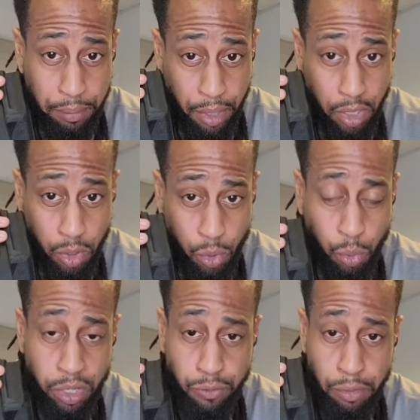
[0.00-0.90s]
buckle.
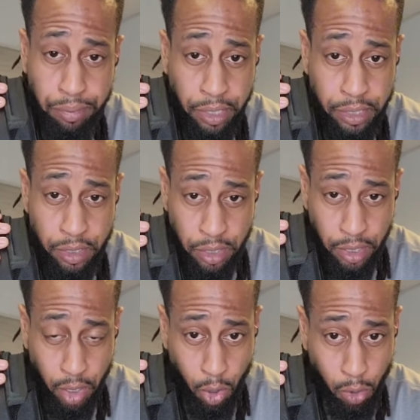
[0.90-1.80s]
We've replaced the
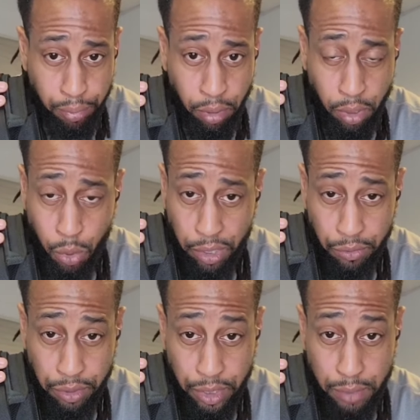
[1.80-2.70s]
Cobra quick
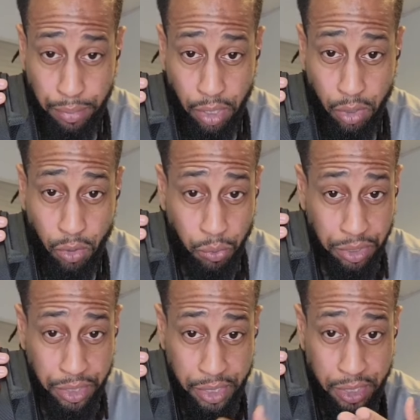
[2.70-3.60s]
release buckle
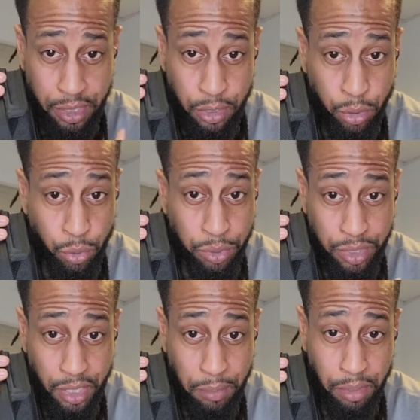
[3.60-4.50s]
with this new
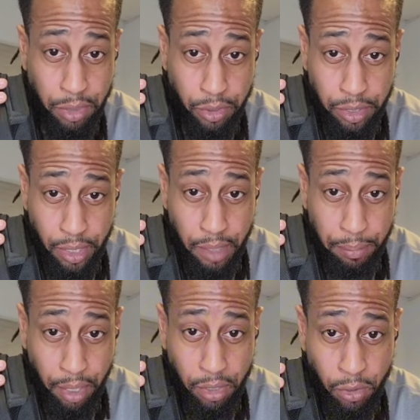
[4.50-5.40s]
DB38
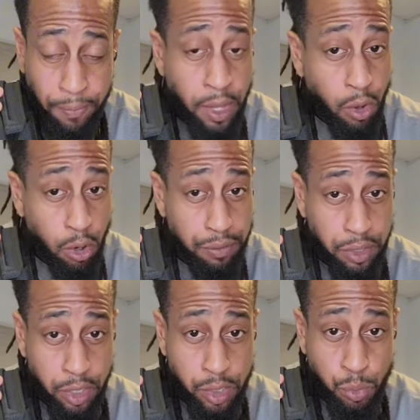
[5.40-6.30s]
buckle. Over the
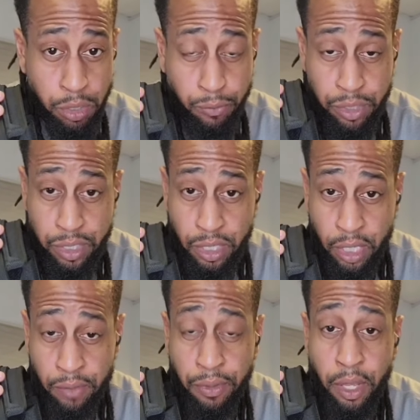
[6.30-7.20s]
years, we've
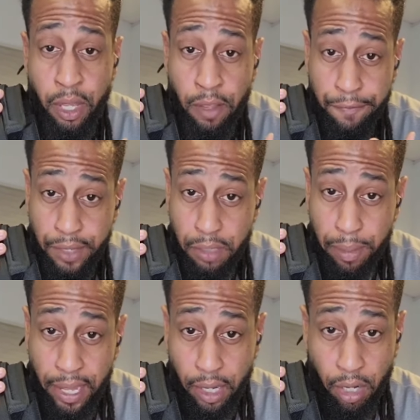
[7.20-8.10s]
received
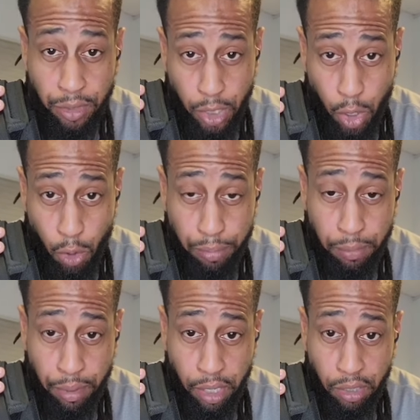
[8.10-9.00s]
feedback on the Cobra
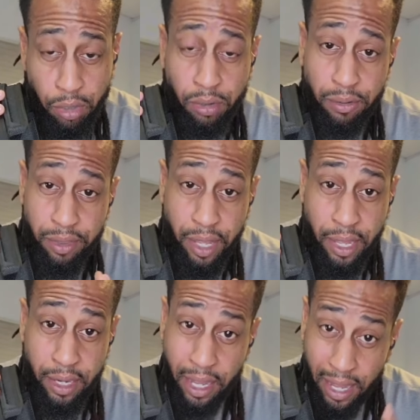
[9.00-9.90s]
buckle
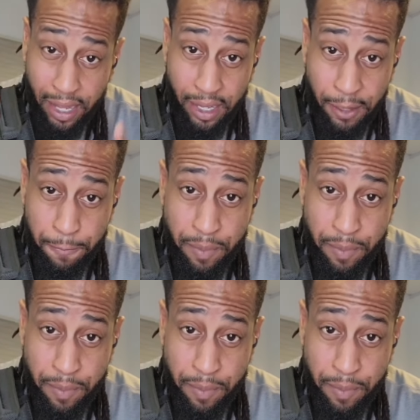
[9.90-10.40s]
that A,